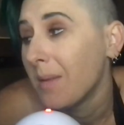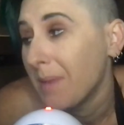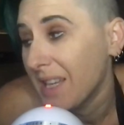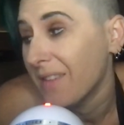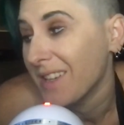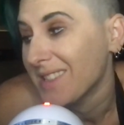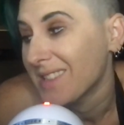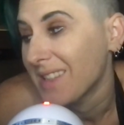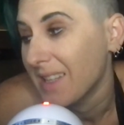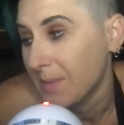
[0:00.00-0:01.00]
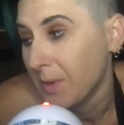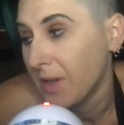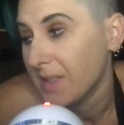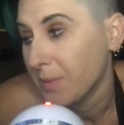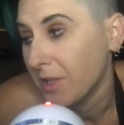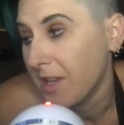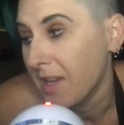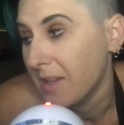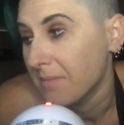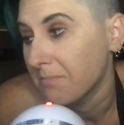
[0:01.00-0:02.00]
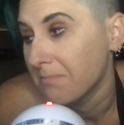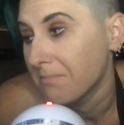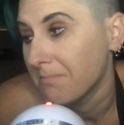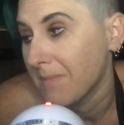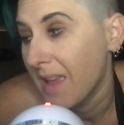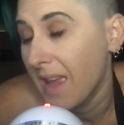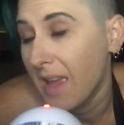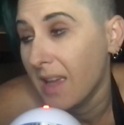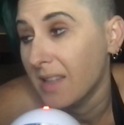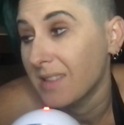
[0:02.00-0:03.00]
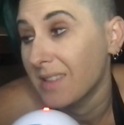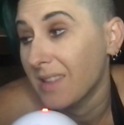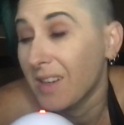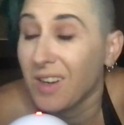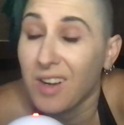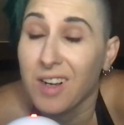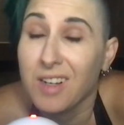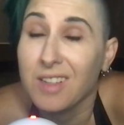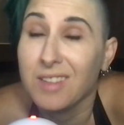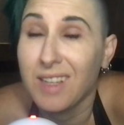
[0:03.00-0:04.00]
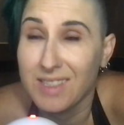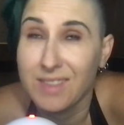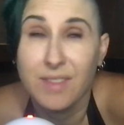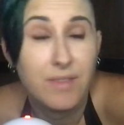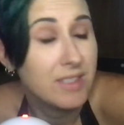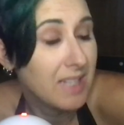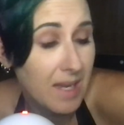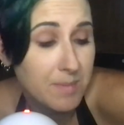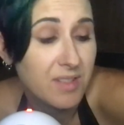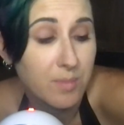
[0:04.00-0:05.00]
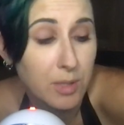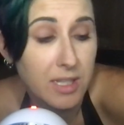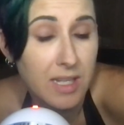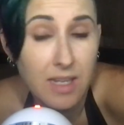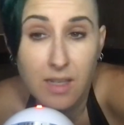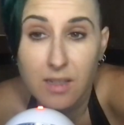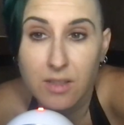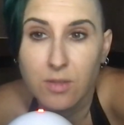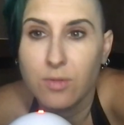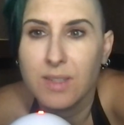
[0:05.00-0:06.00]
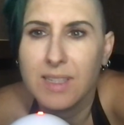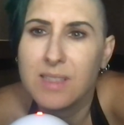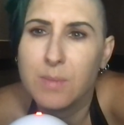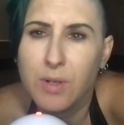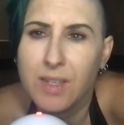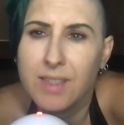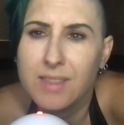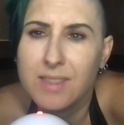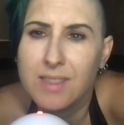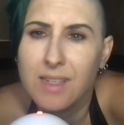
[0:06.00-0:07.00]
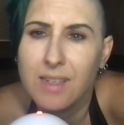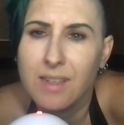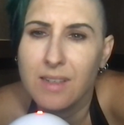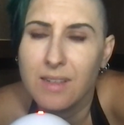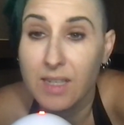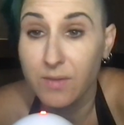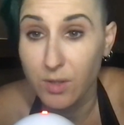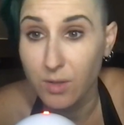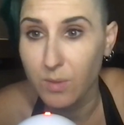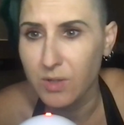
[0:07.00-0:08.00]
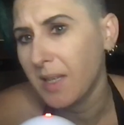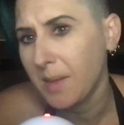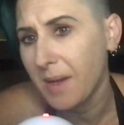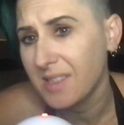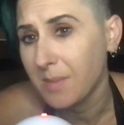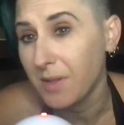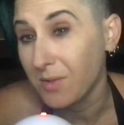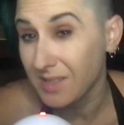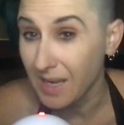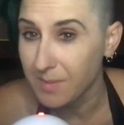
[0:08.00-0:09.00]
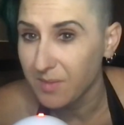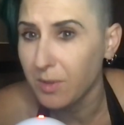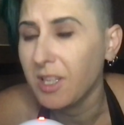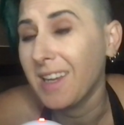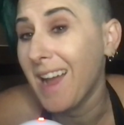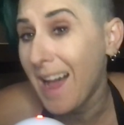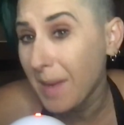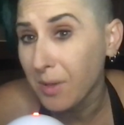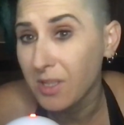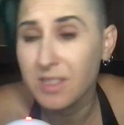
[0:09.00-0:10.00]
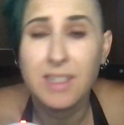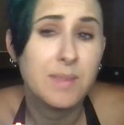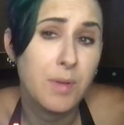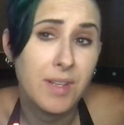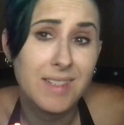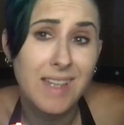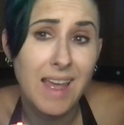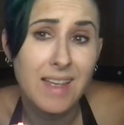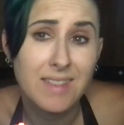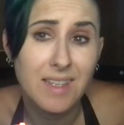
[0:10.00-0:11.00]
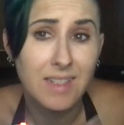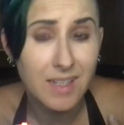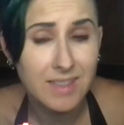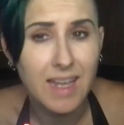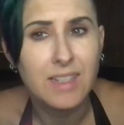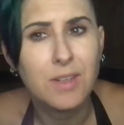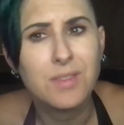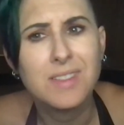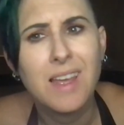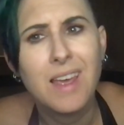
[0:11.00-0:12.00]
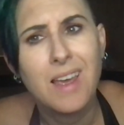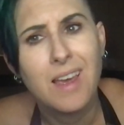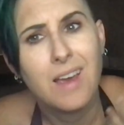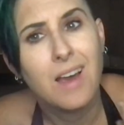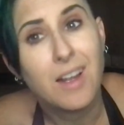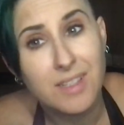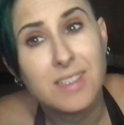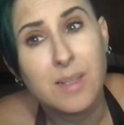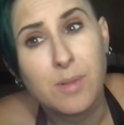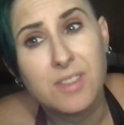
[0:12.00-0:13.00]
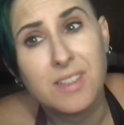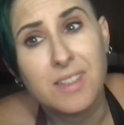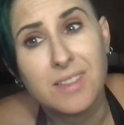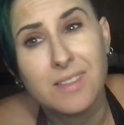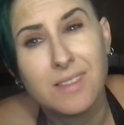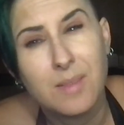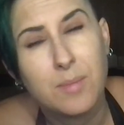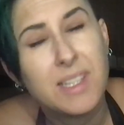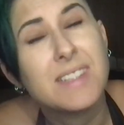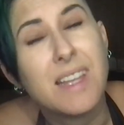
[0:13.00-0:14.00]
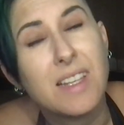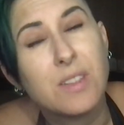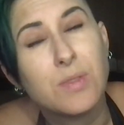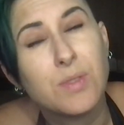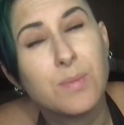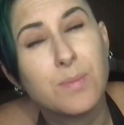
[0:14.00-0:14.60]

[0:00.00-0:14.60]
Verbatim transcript: many of us experience bullying and there are lots of different types of bullying you can experience. If you're wondering about some of those types of bullying I personally experienced as an undiagnosed autistic person, please stay tuned.